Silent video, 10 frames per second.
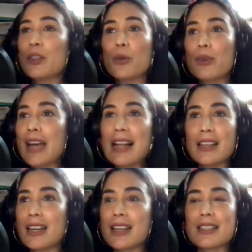The
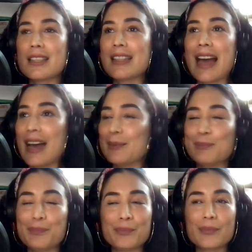reality is that
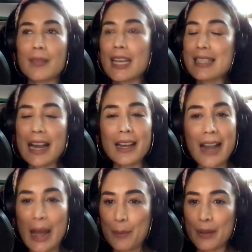going
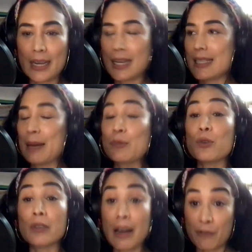to happen anytime
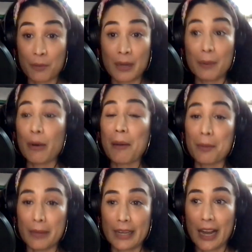soon? Not for me,
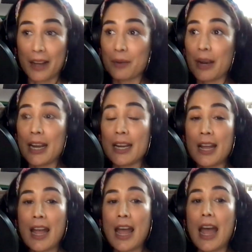probably not, right?
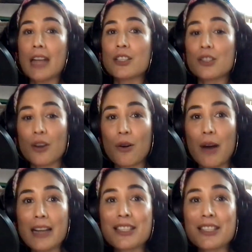And so